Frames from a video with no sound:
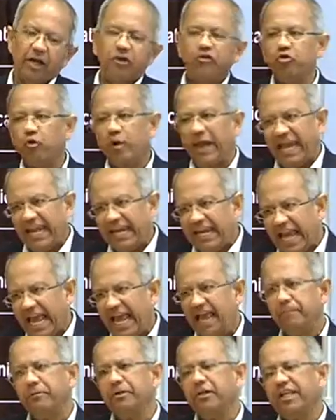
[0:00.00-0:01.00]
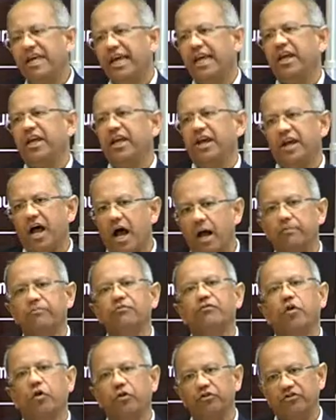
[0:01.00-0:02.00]
to enable the Indian Armed
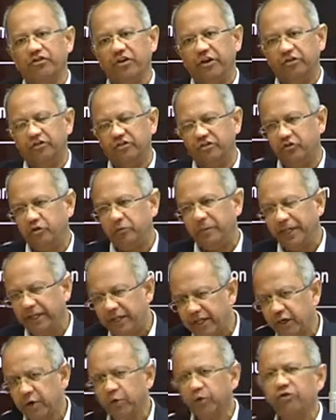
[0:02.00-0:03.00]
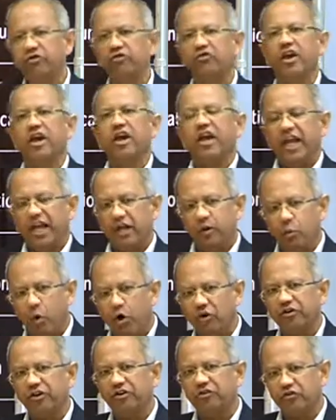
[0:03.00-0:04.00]
Forces to be used in
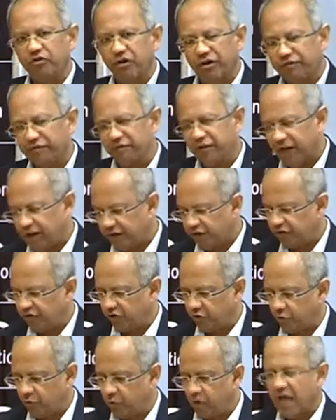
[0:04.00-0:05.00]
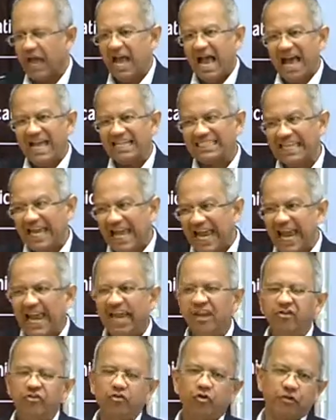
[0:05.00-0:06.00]
what is referred to as
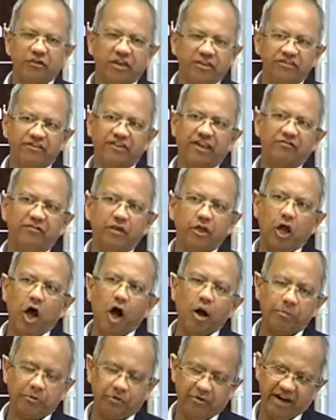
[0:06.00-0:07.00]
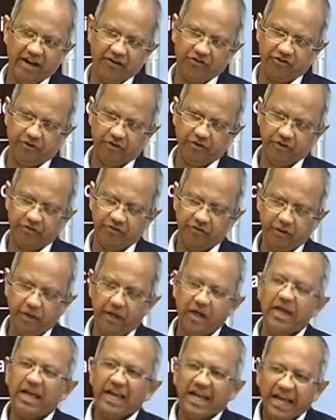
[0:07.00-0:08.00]
aid to the civil operations.
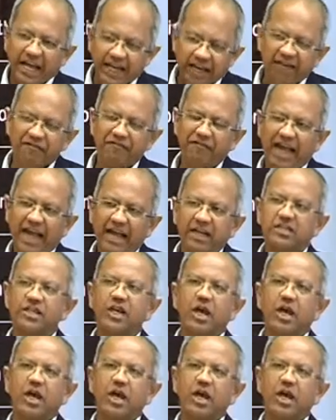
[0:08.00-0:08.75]
In effect,